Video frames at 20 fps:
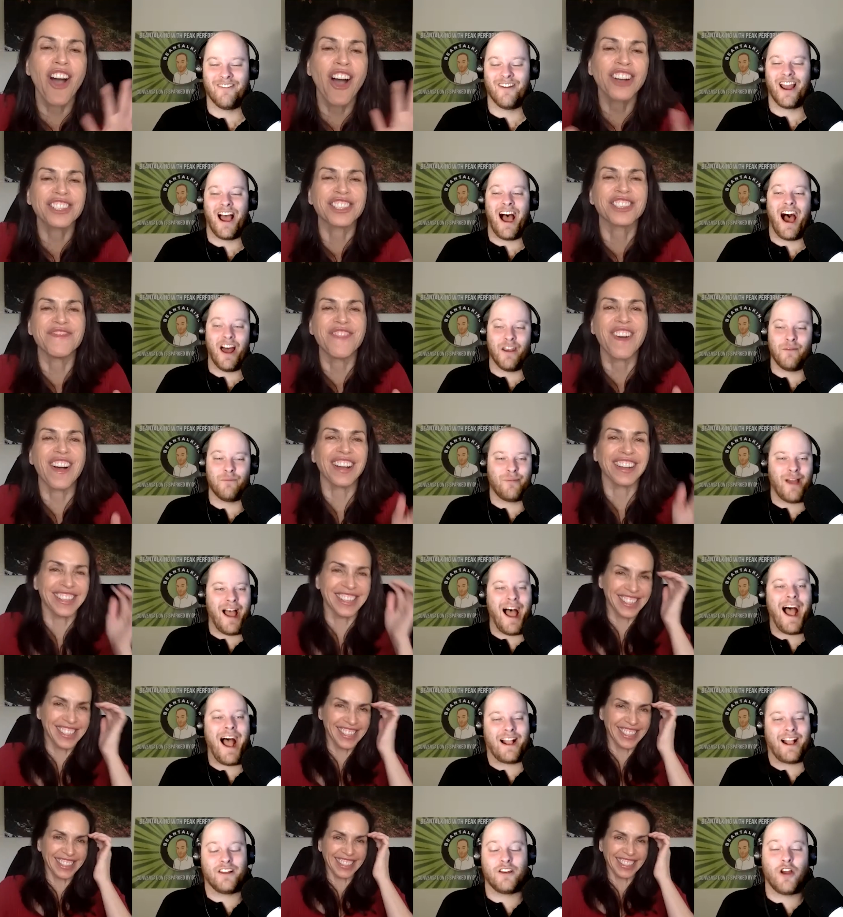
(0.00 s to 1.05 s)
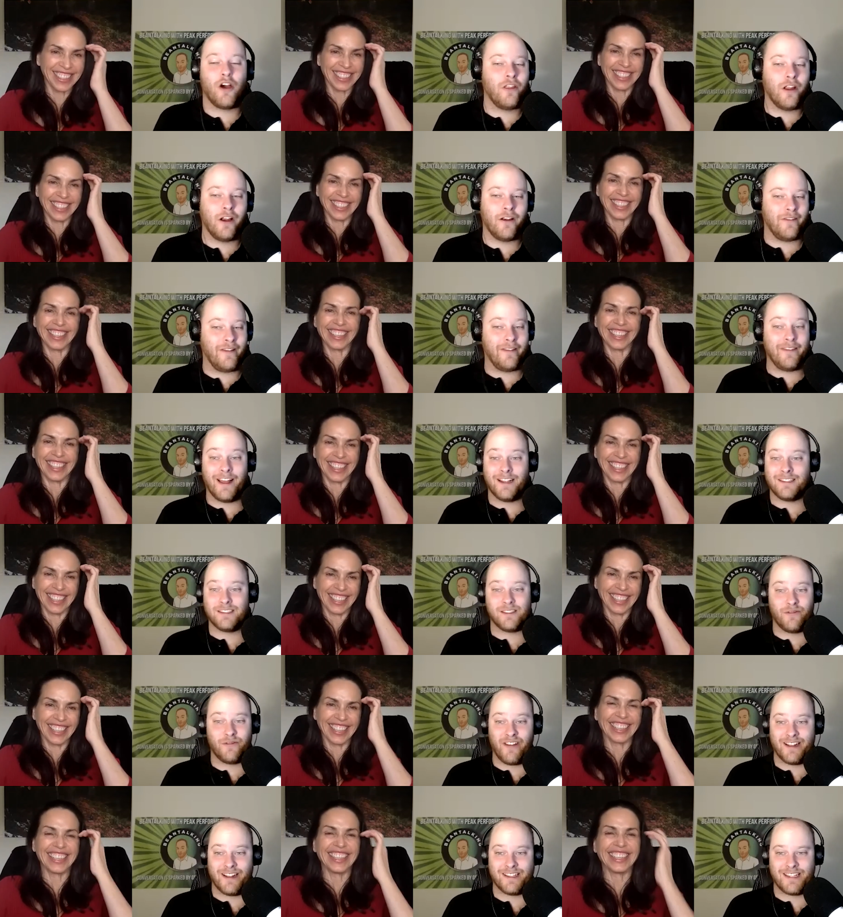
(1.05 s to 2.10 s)
Speaker 1: to unpack. No. Then that's the
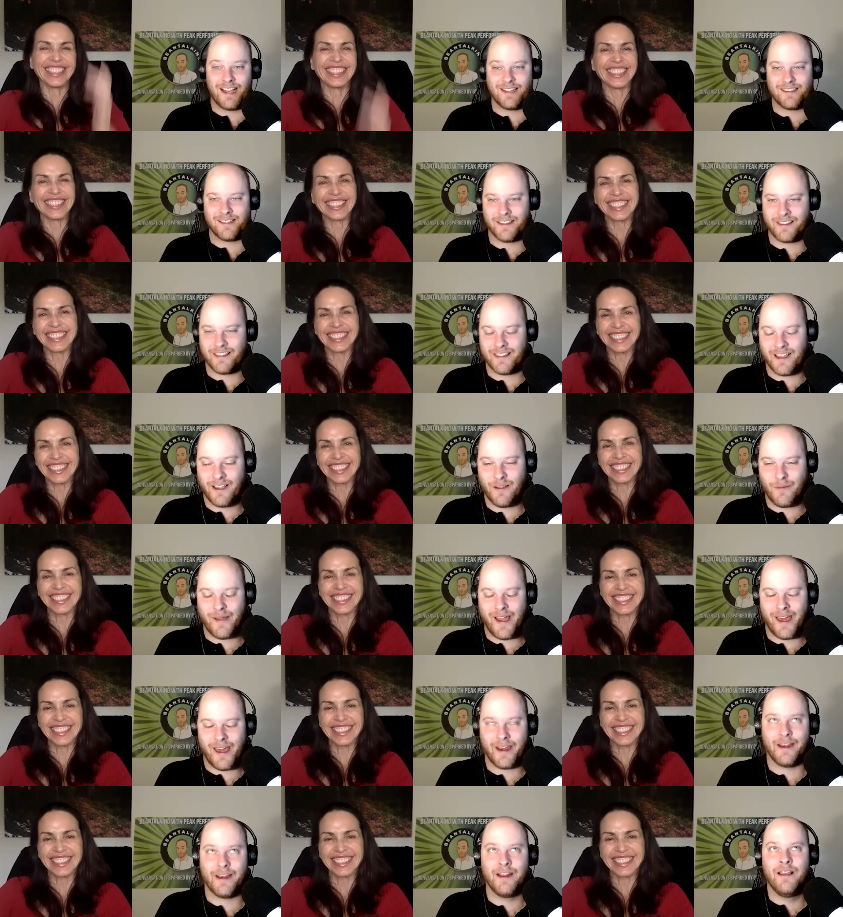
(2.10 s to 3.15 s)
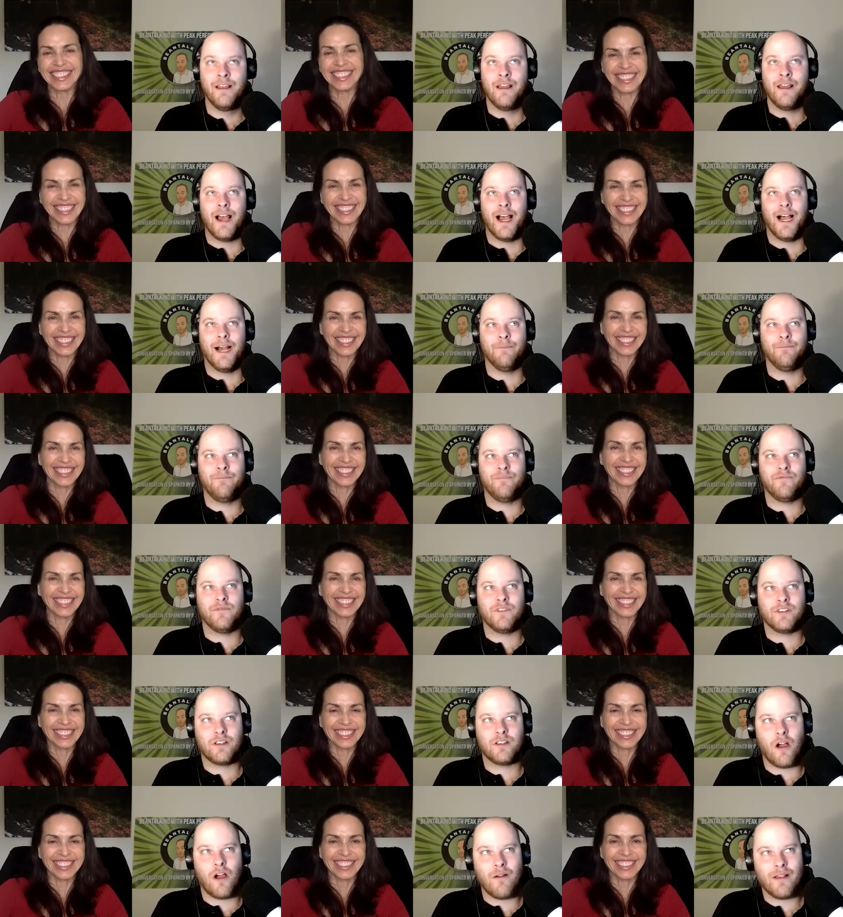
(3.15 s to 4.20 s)
fantastic thing about it.
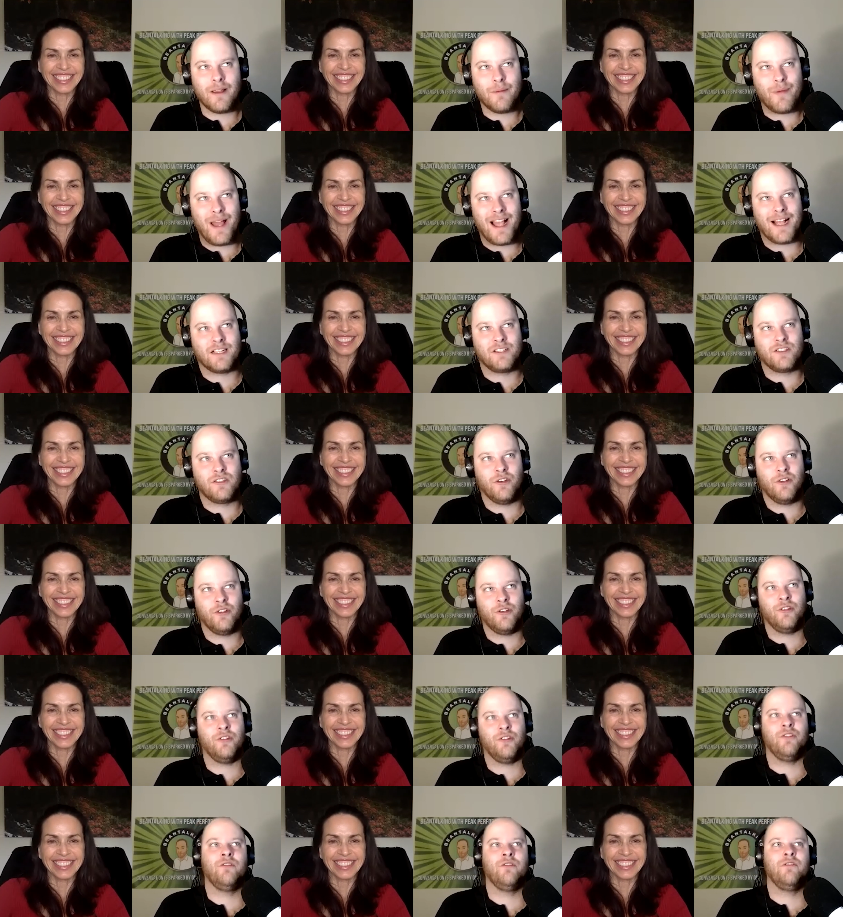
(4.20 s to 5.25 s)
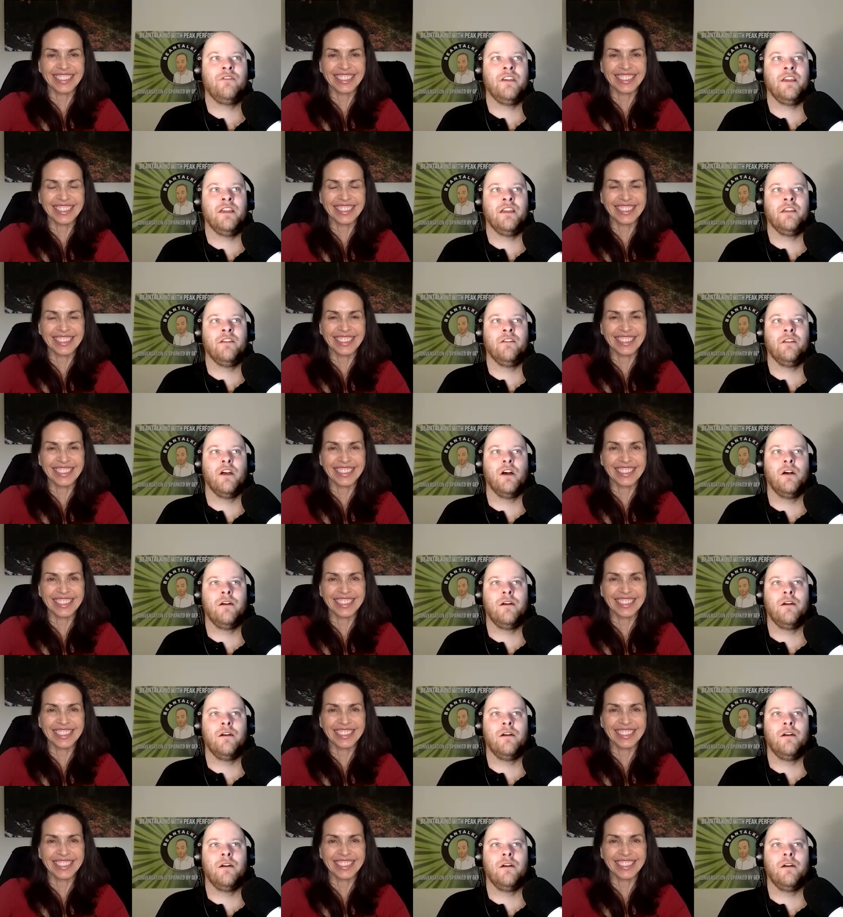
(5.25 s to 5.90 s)
Going back to the